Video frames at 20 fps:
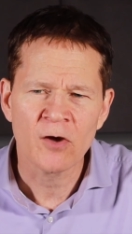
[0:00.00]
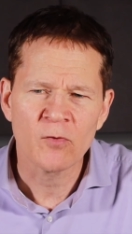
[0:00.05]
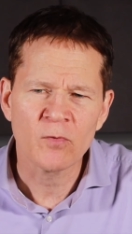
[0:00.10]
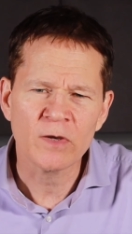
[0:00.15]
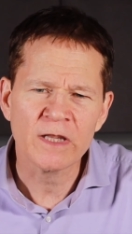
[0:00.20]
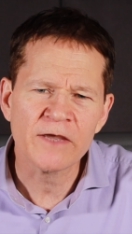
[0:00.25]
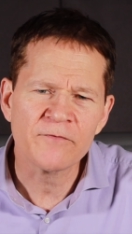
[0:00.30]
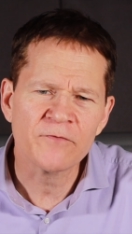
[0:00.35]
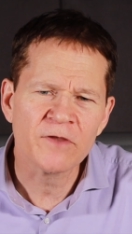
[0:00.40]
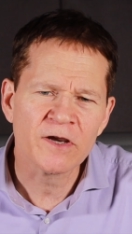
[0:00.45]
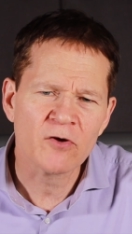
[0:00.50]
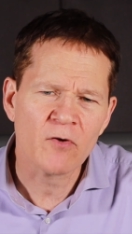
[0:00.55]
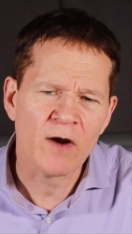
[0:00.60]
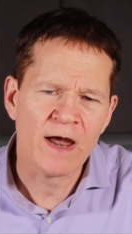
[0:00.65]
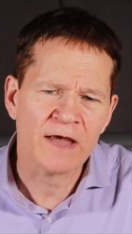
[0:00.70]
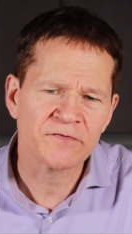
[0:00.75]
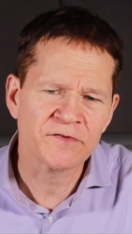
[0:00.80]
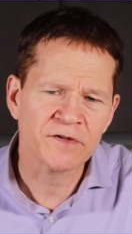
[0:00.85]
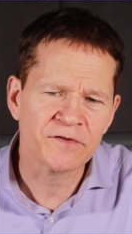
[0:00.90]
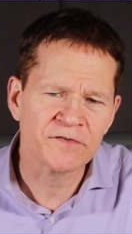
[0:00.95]
We lived
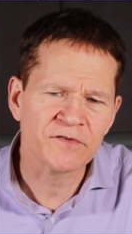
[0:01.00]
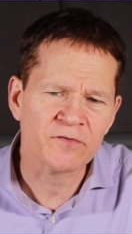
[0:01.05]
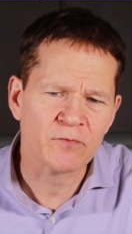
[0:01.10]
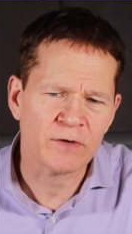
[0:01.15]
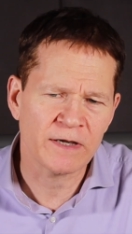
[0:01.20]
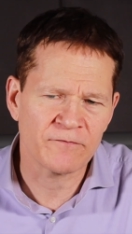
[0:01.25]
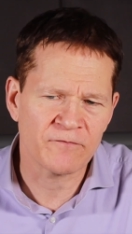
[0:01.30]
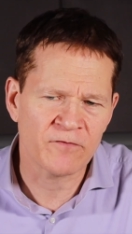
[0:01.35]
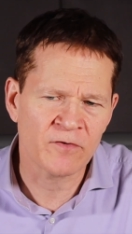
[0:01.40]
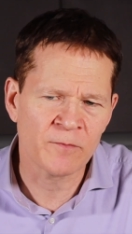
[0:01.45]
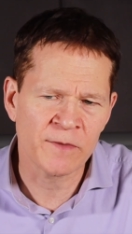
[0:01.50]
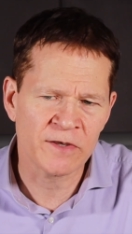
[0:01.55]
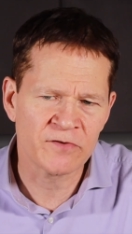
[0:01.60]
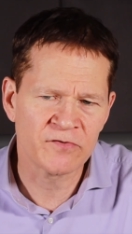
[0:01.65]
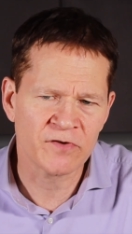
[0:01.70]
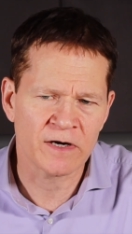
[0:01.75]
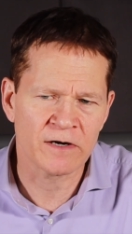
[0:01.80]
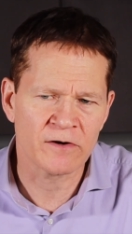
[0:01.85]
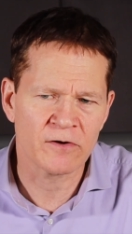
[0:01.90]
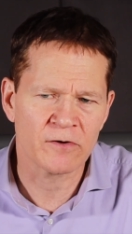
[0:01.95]
across the street from the
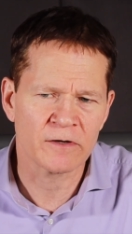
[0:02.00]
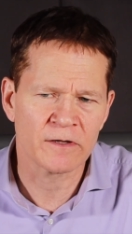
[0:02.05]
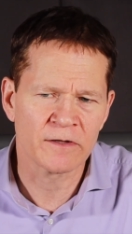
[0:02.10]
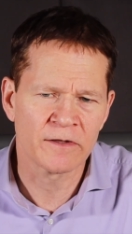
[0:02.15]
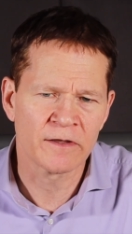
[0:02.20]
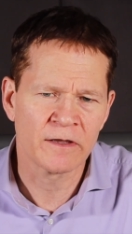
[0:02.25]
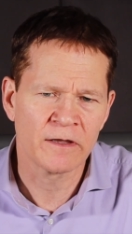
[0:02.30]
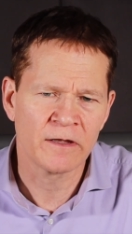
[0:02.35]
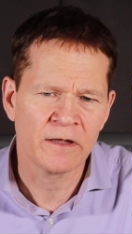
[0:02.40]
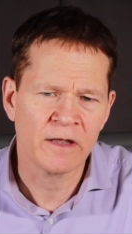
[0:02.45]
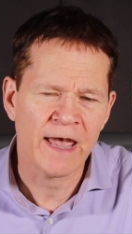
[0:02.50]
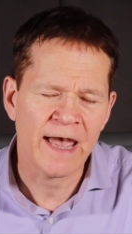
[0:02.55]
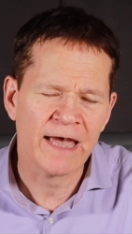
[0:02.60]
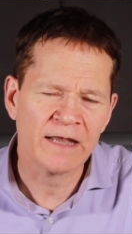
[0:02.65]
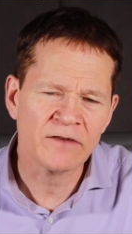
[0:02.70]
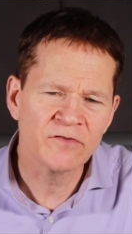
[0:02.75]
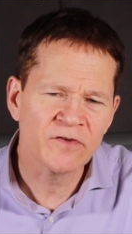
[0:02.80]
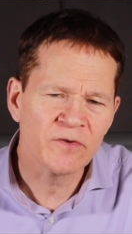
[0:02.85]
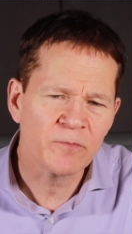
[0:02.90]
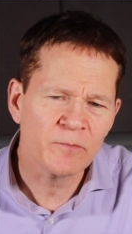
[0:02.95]
jungle,
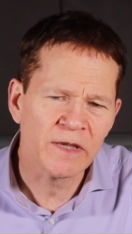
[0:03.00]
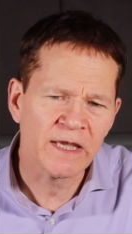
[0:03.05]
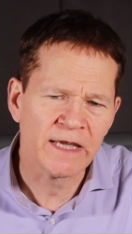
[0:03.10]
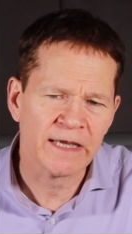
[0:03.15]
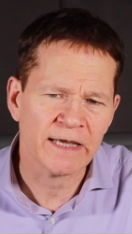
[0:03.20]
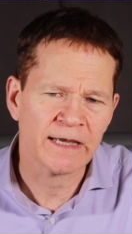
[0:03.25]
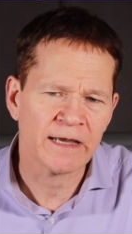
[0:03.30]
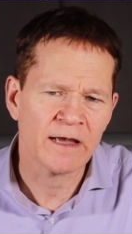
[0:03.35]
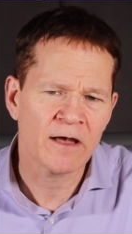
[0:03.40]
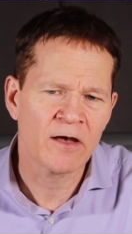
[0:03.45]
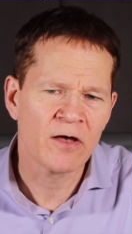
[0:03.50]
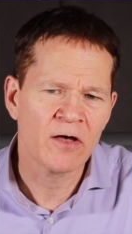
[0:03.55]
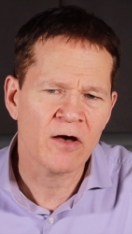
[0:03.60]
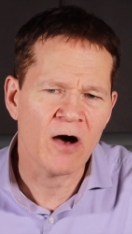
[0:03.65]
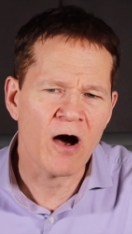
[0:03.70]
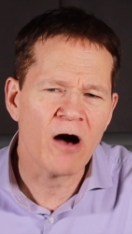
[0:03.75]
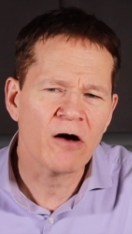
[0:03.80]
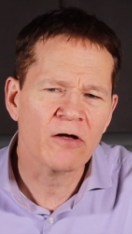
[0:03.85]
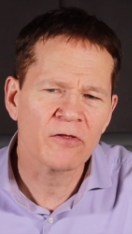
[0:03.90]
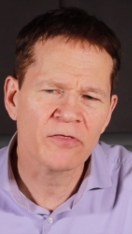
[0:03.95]
and to me,
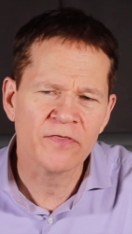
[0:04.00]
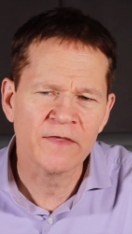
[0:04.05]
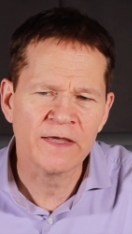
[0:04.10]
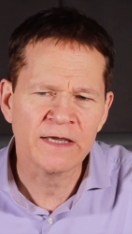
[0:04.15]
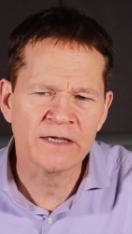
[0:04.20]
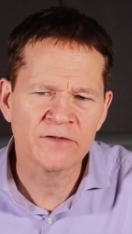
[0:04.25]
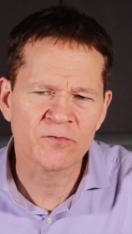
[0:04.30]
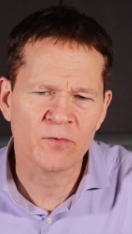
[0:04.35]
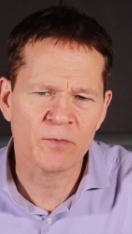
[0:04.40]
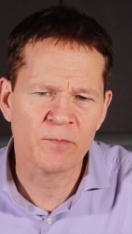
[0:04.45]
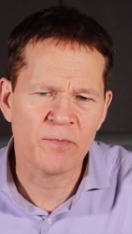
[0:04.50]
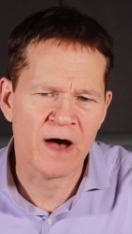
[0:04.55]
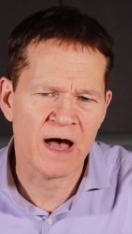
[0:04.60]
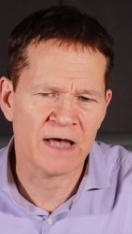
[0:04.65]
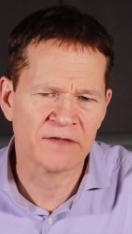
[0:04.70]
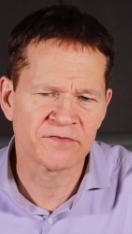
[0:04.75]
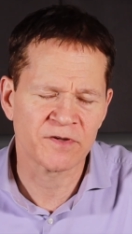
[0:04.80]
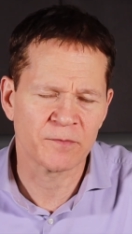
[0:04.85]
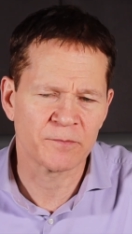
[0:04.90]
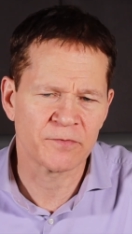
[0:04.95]
all things were
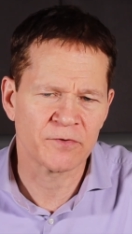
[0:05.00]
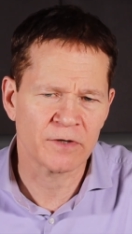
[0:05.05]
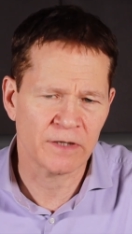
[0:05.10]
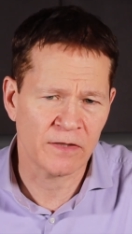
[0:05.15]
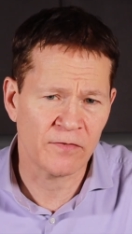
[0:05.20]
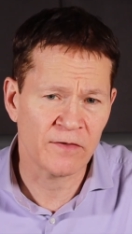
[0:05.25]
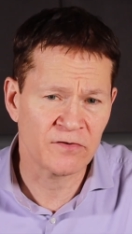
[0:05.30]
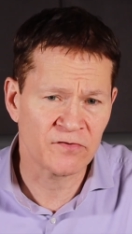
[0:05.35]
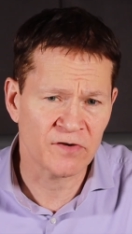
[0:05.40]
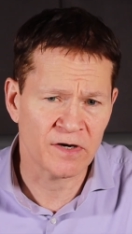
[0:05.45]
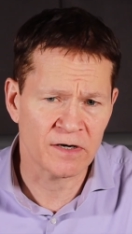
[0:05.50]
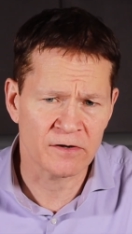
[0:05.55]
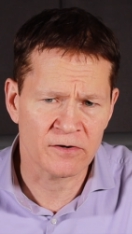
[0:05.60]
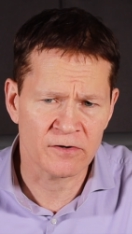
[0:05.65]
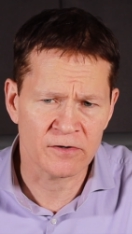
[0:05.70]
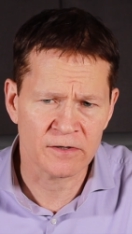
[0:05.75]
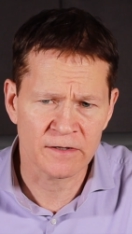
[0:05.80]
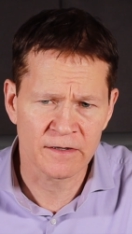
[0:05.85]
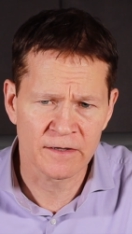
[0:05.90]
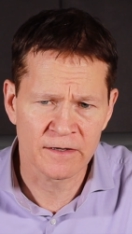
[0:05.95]
possible in the
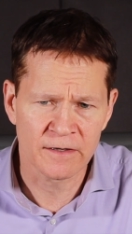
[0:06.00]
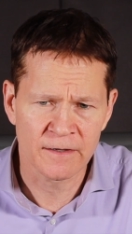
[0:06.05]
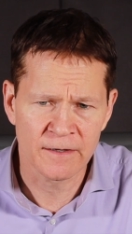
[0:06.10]
jungle.